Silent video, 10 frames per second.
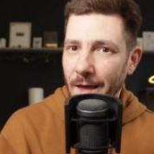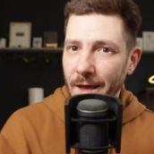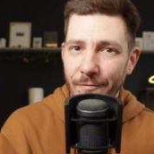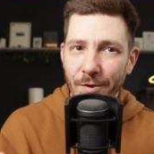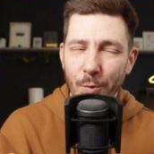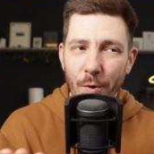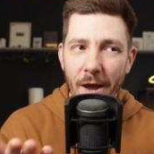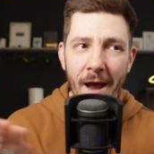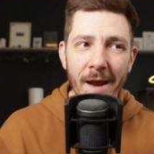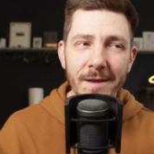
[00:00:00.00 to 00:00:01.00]
If you do
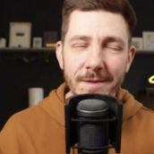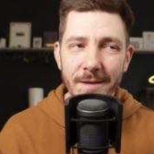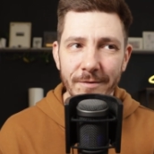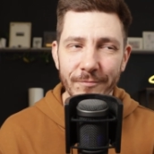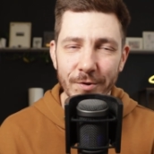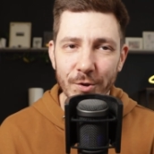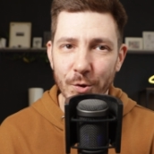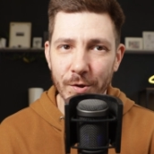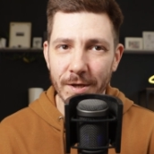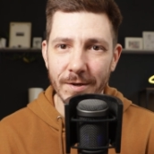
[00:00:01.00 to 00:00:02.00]
anything for
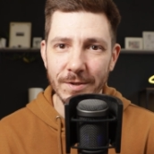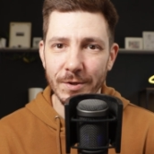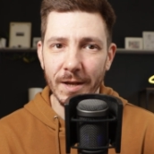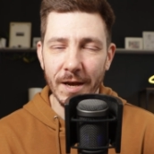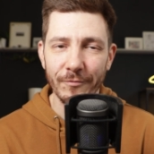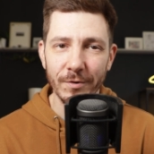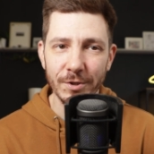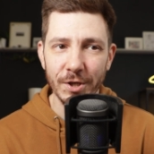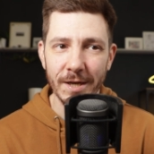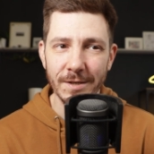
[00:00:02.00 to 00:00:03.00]
2 years, your life will
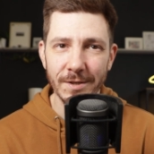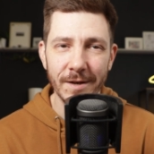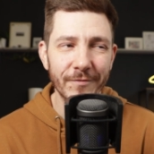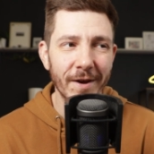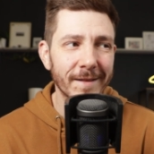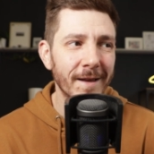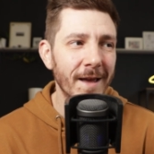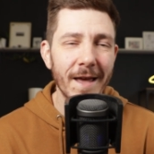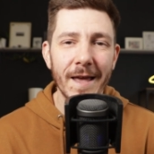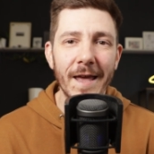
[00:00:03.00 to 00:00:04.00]
change. And in fact,
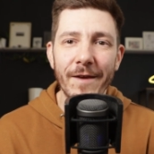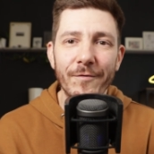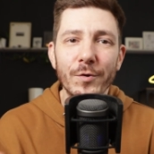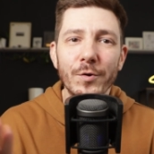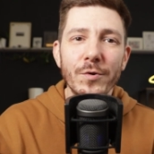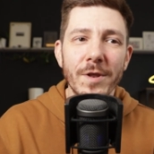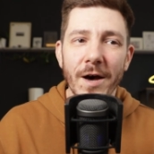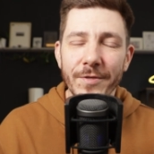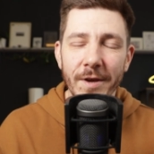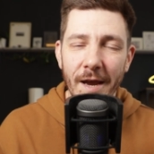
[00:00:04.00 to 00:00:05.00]
if you do
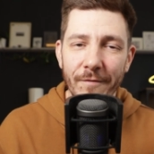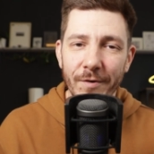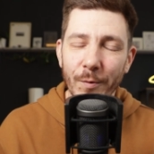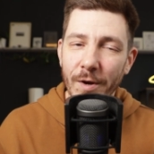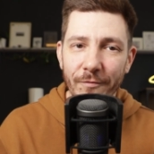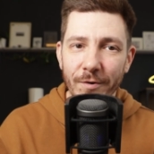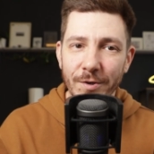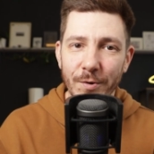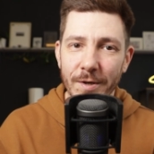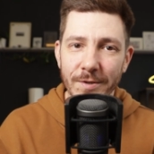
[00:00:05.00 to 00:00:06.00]
nothing every week for
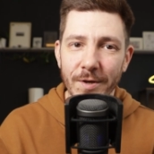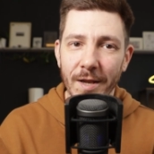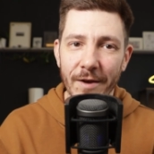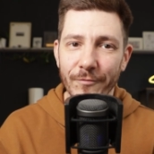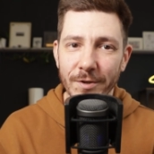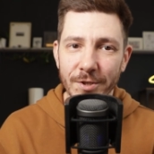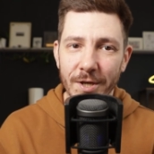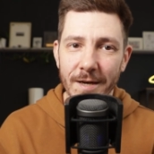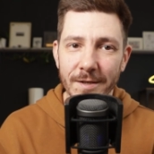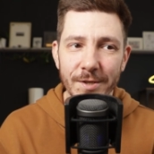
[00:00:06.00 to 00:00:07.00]
2 years, your life will
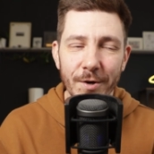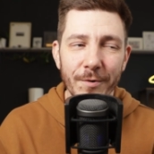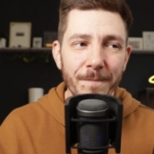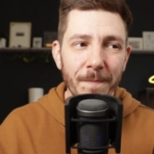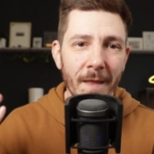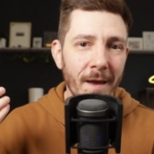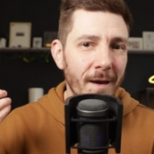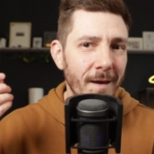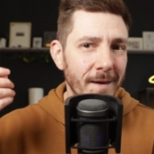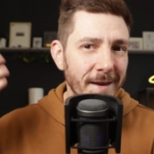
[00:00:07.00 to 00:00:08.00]
change. So
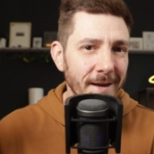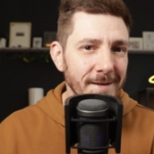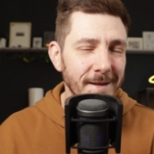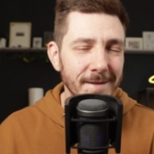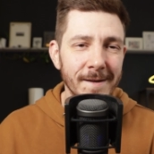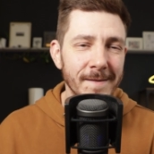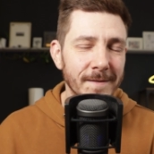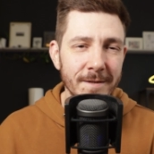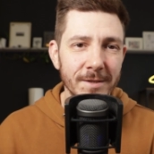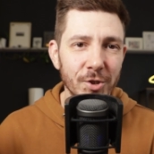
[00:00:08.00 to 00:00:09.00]
yes, that
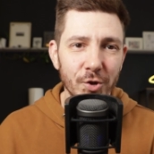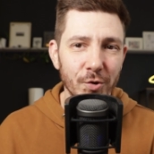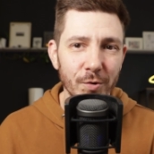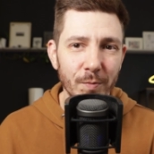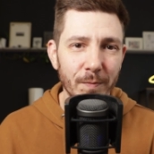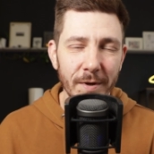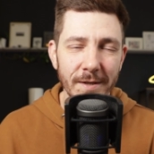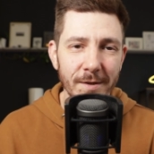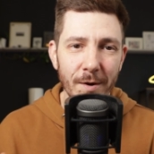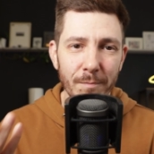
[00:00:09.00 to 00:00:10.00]
sentence is true, but
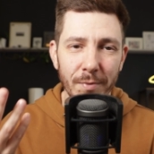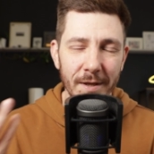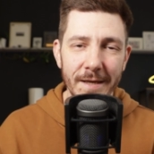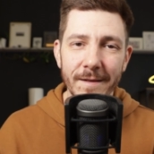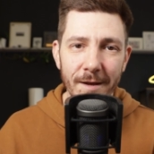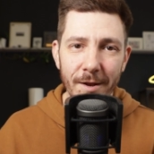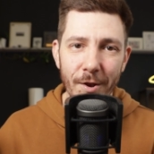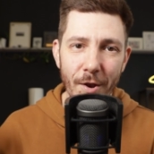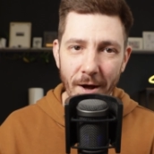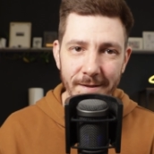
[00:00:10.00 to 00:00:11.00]
it's complete
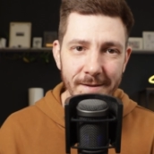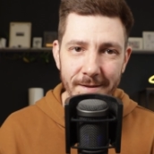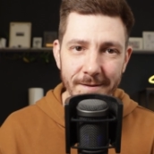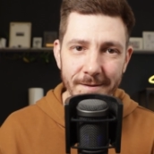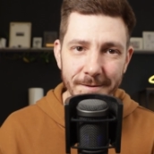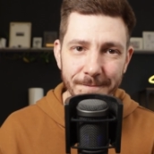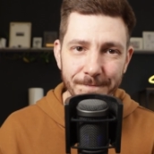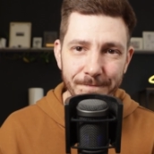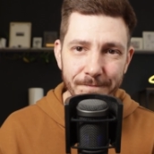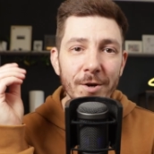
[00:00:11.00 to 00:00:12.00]
nonsense.
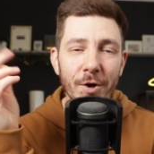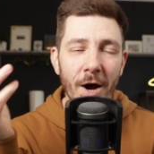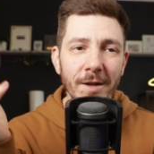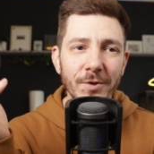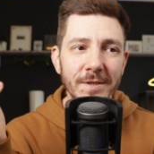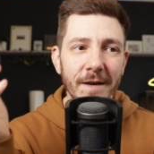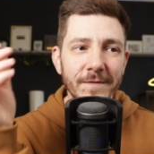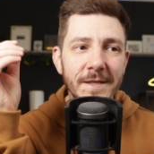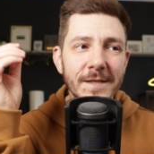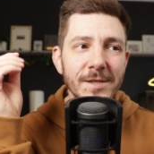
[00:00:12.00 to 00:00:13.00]
In contrast, I've
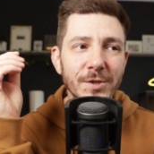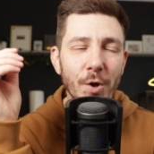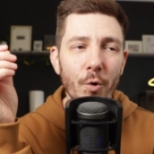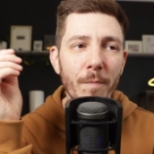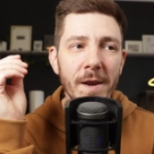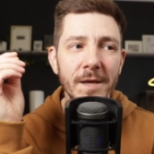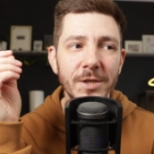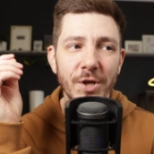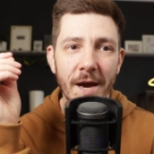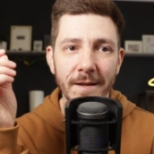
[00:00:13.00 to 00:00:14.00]
seen so many
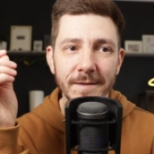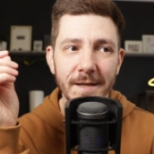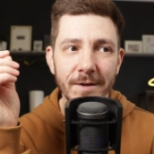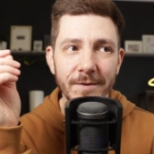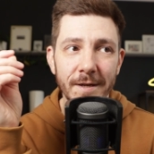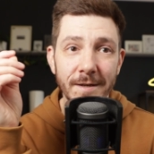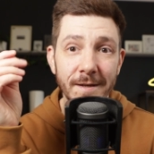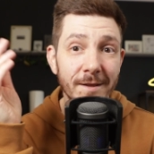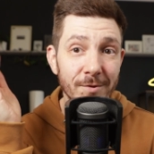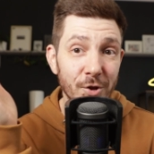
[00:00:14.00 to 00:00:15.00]
channels out there
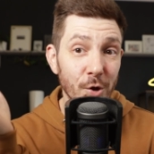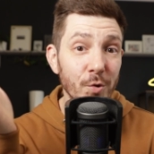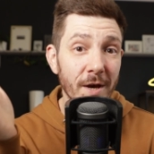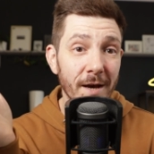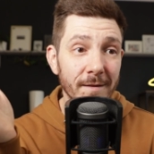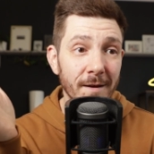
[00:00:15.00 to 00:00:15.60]
that do that.